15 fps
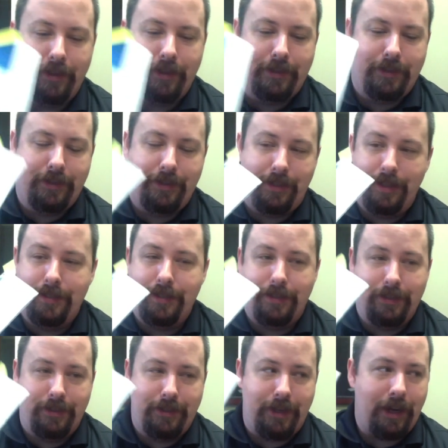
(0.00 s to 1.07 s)
that's this
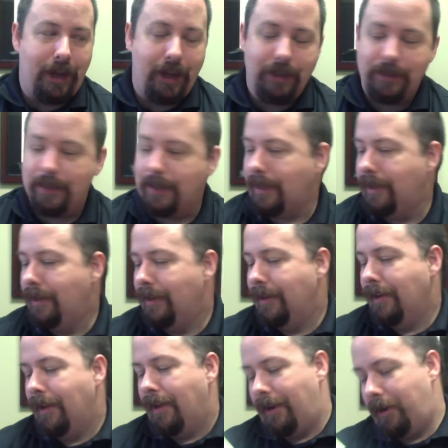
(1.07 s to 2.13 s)
is gigantic,
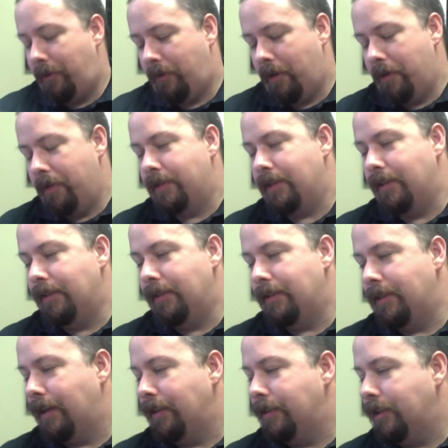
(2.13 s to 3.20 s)
and he wrote this in the
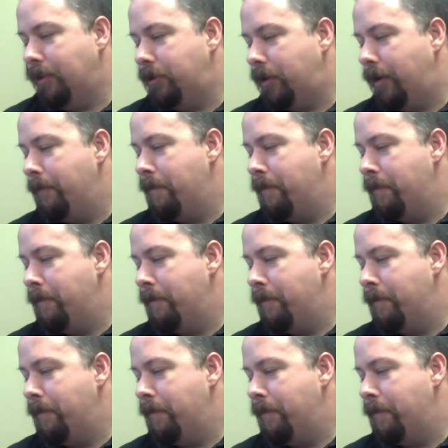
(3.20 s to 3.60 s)
second century.